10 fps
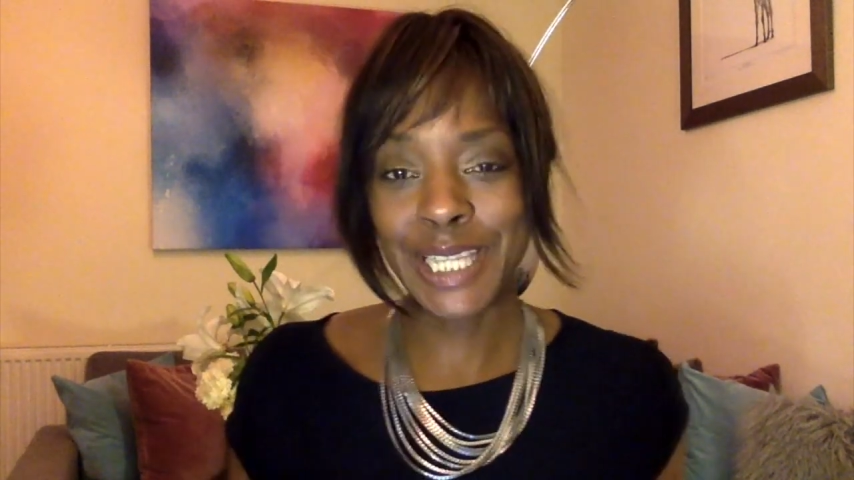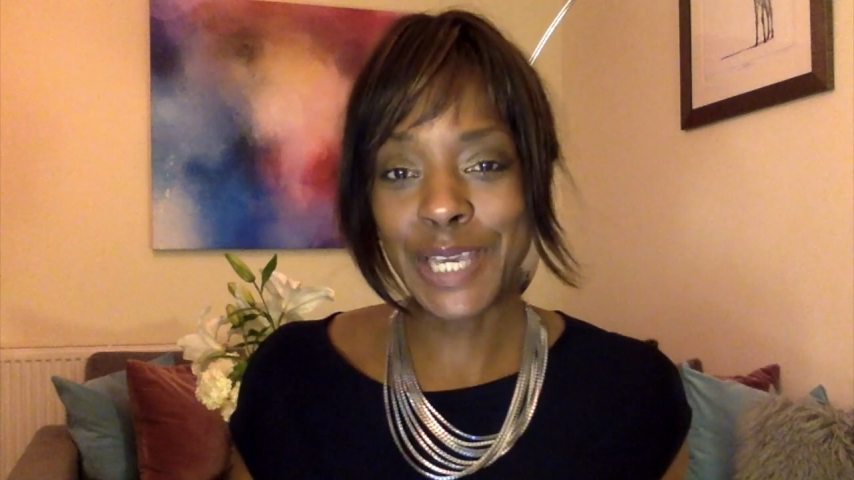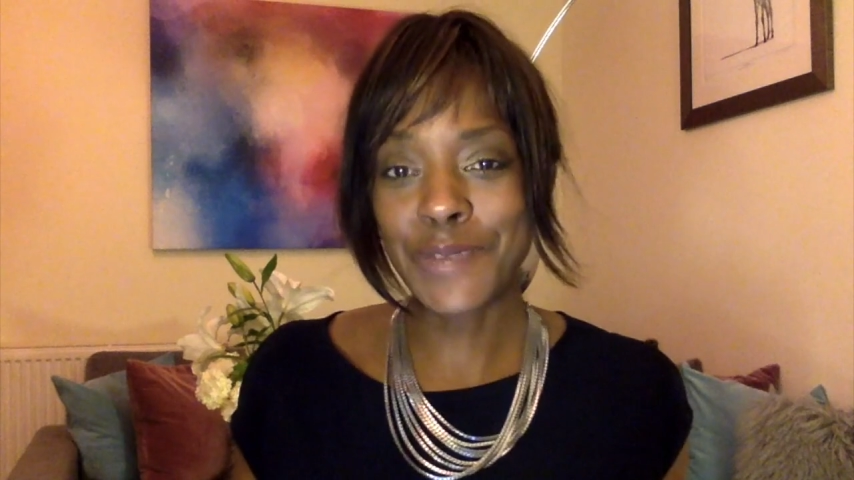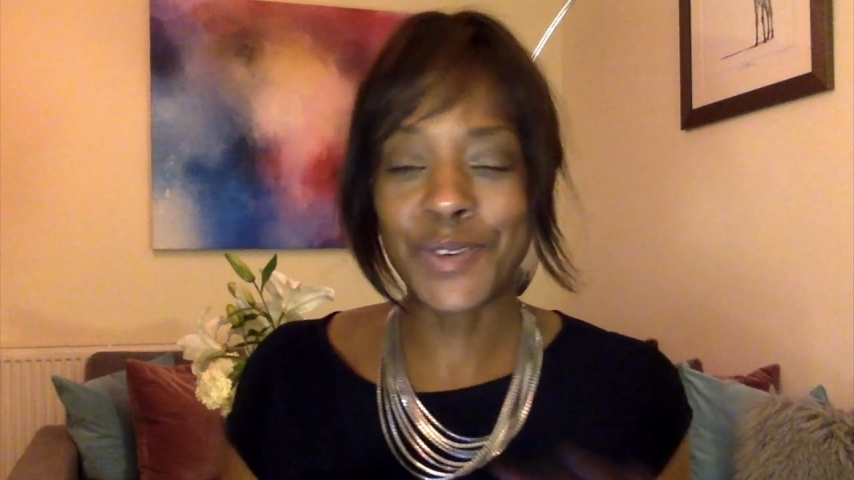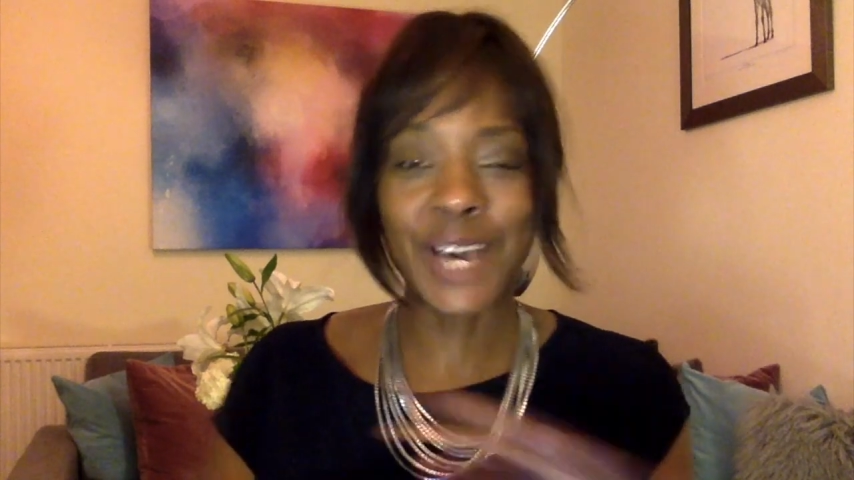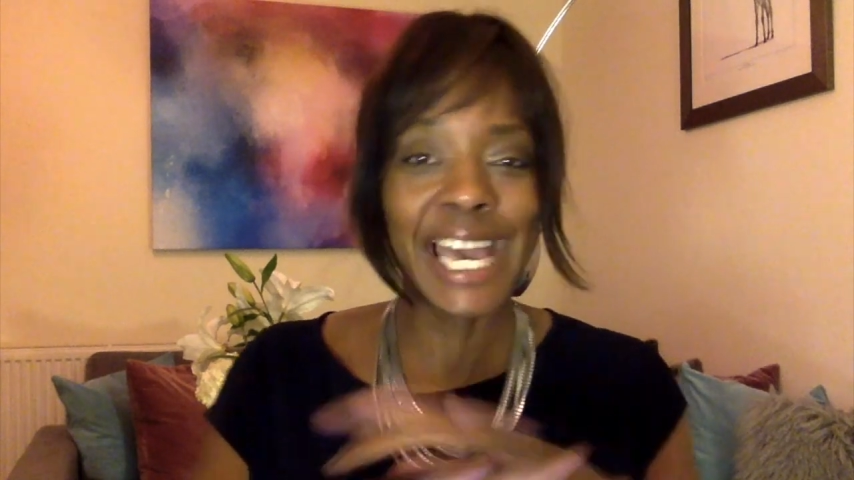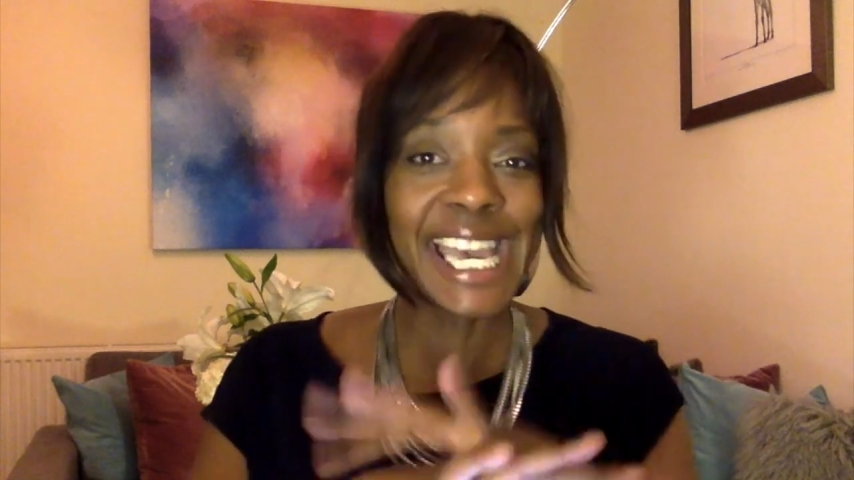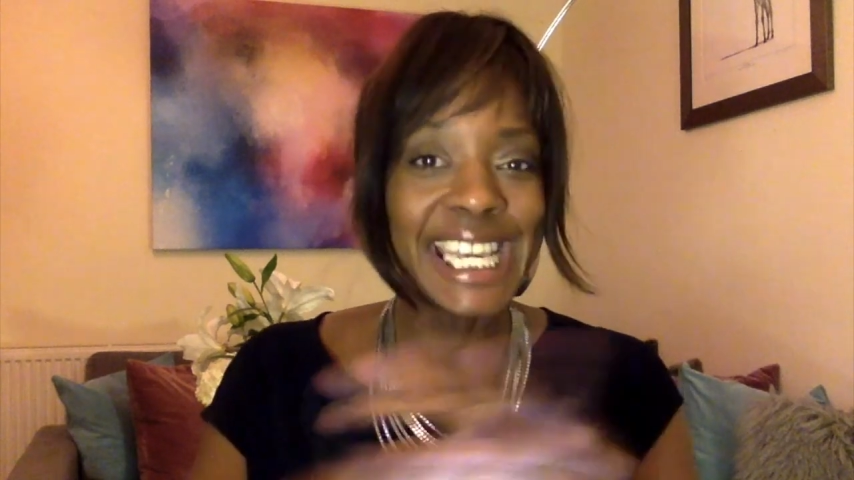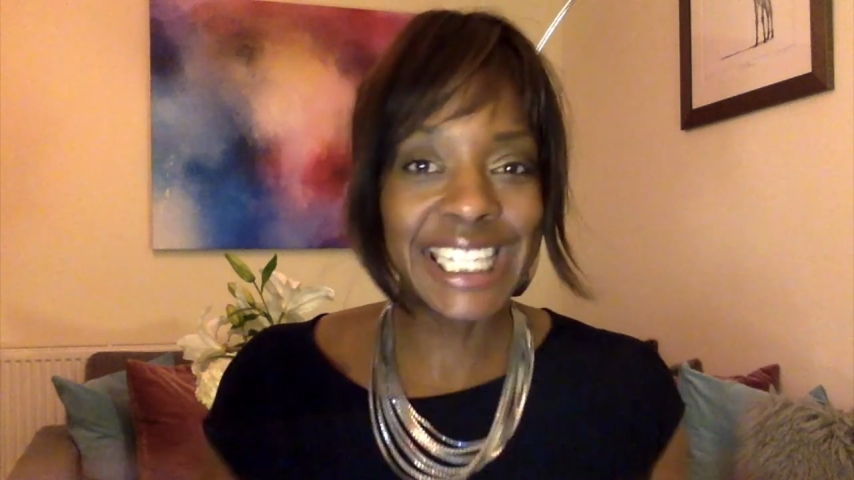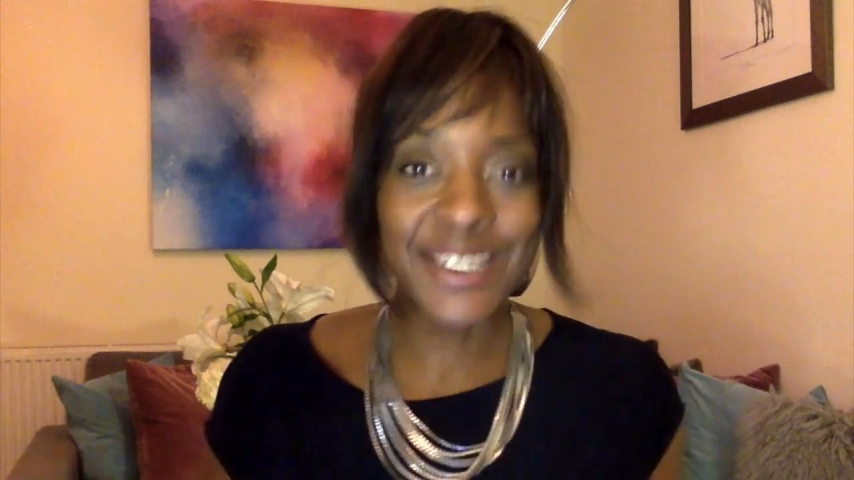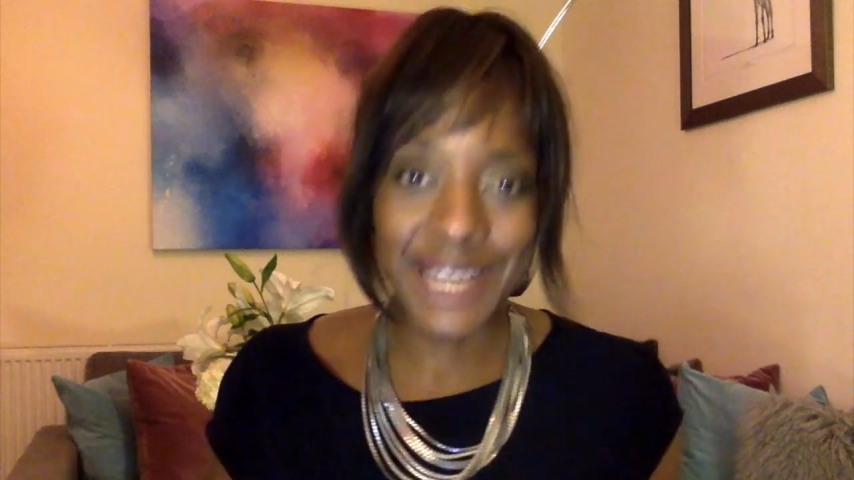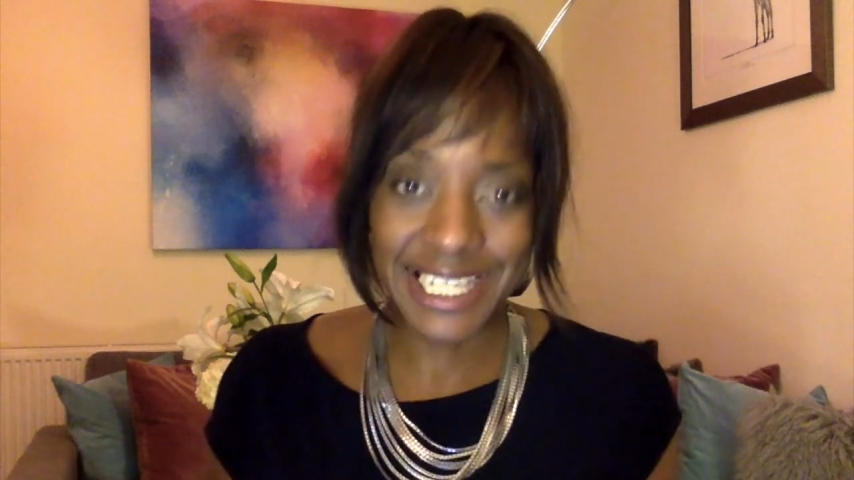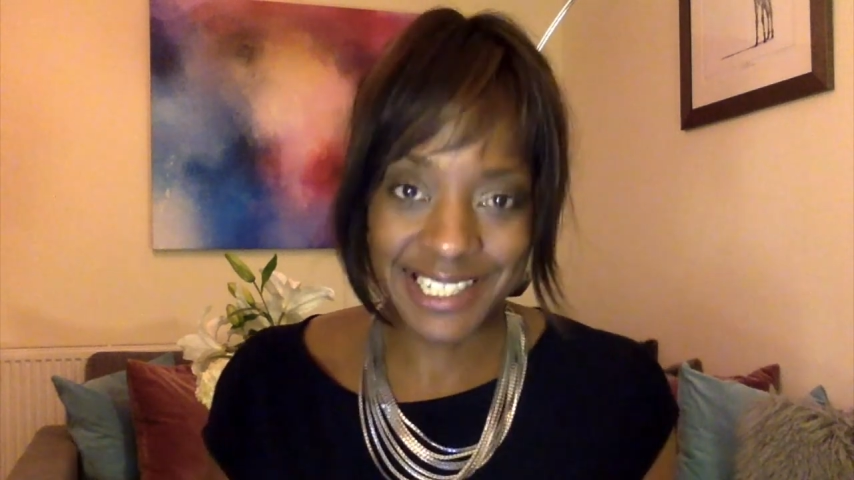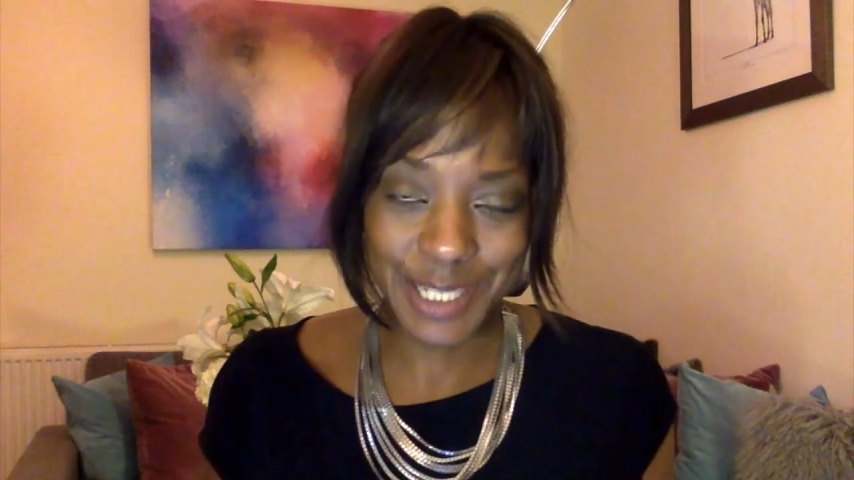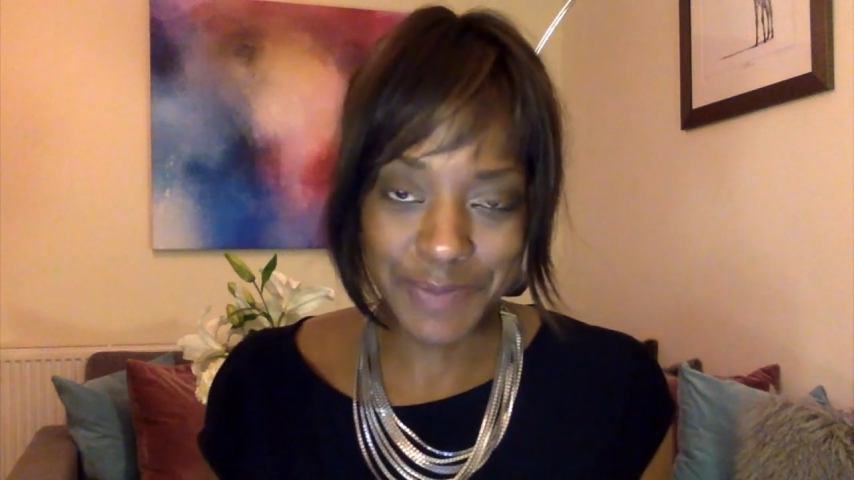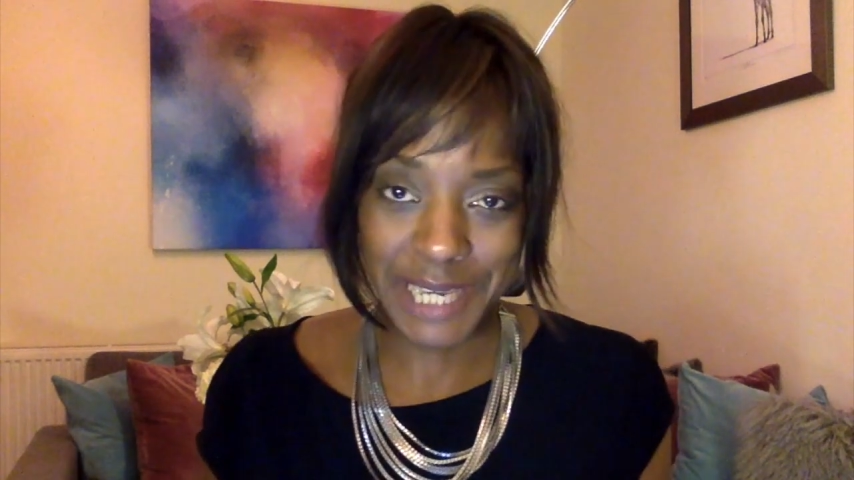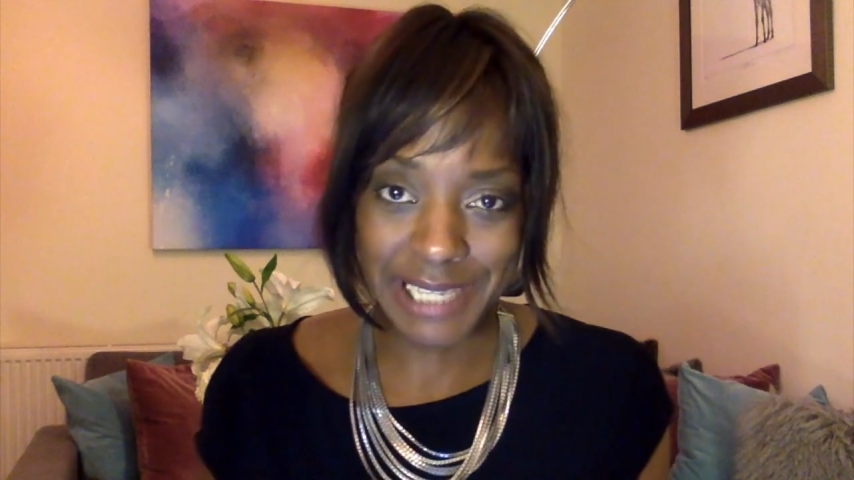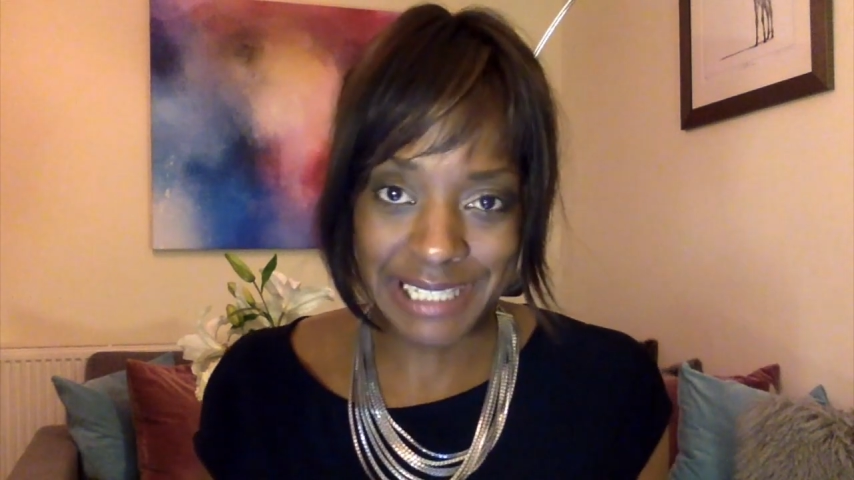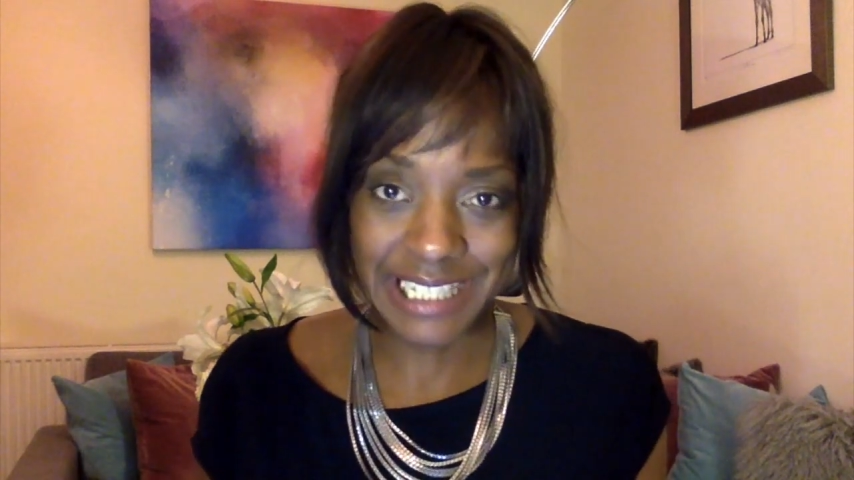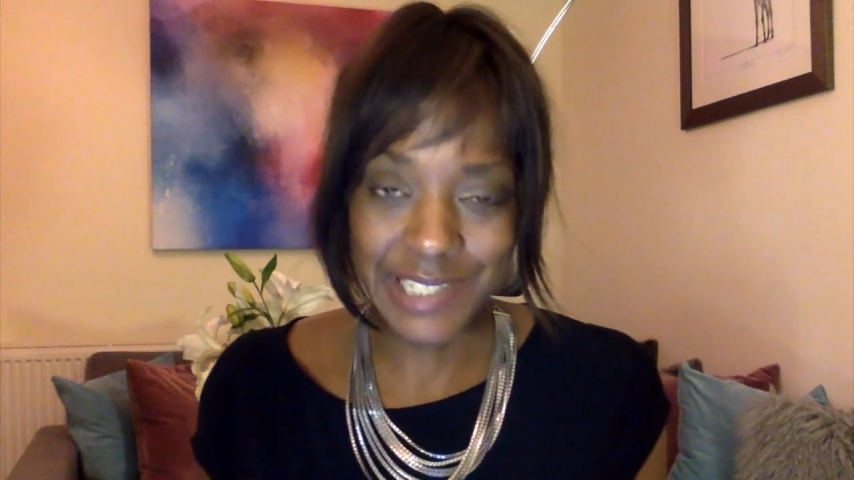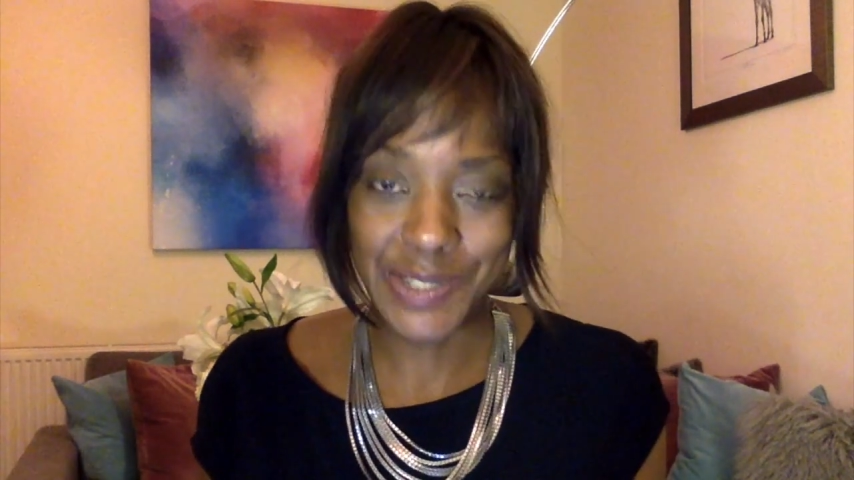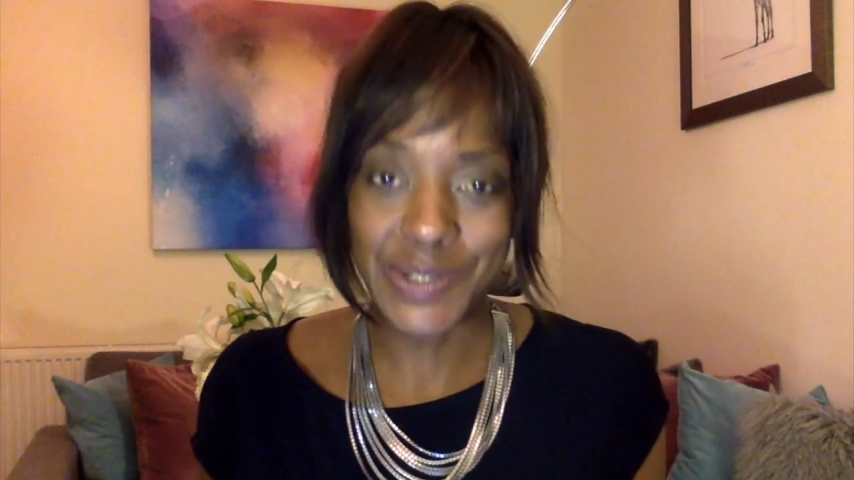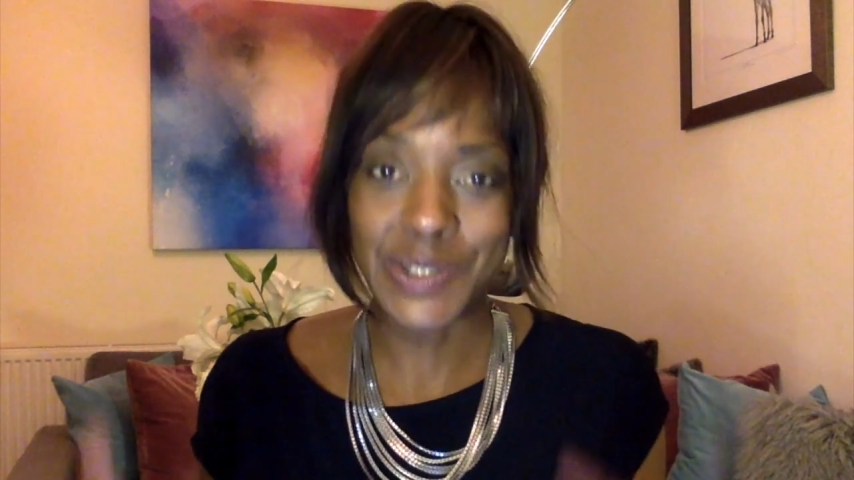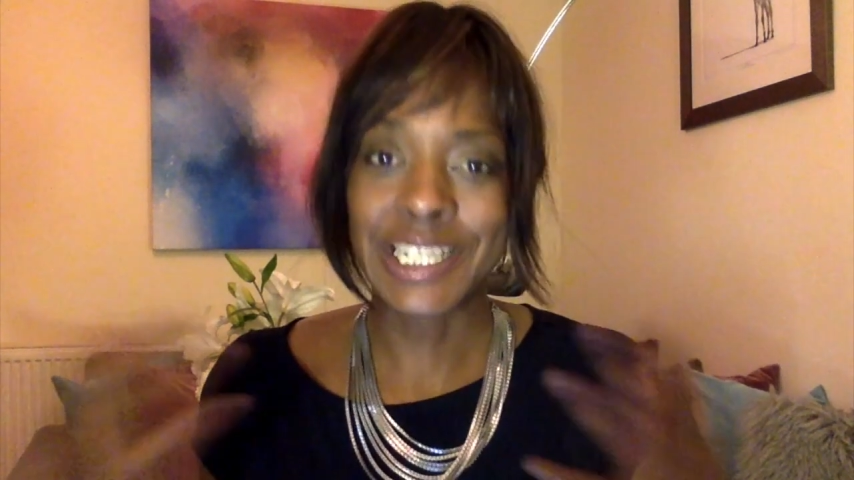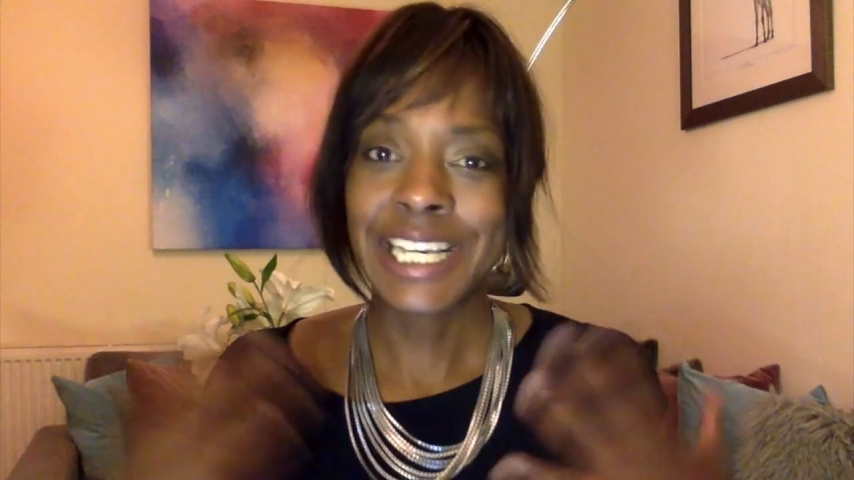If you've got any questions about it at all,